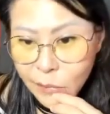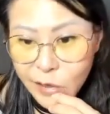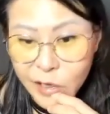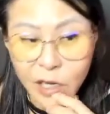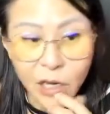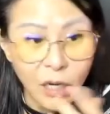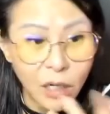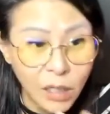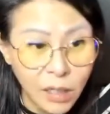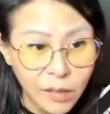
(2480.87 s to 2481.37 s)

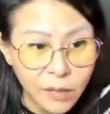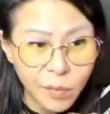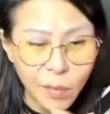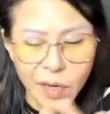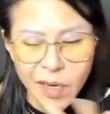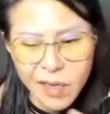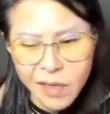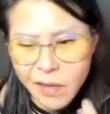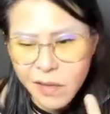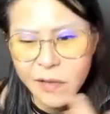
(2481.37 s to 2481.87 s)
colleagues,
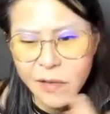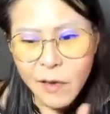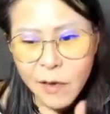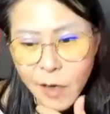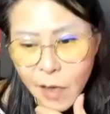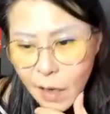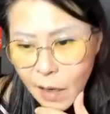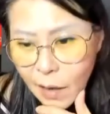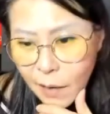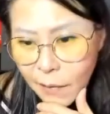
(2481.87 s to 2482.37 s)
many this and
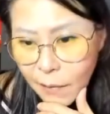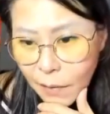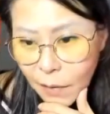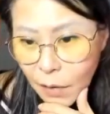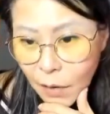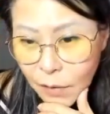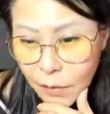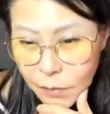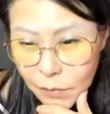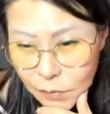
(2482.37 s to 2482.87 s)
that lah.
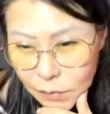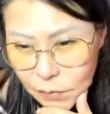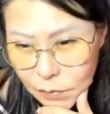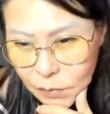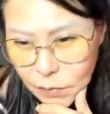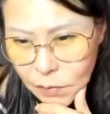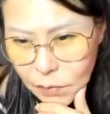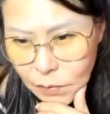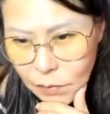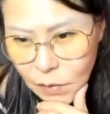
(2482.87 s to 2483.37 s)
Oh.
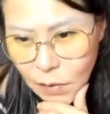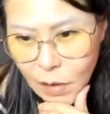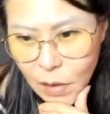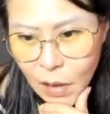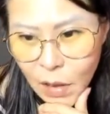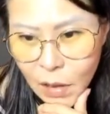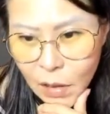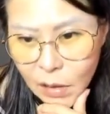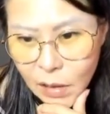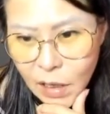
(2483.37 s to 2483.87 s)

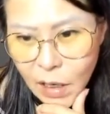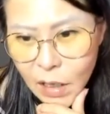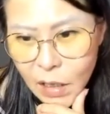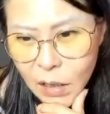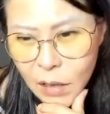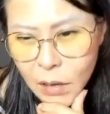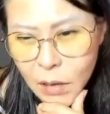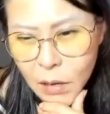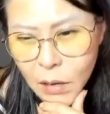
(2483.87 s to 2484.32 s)
Then,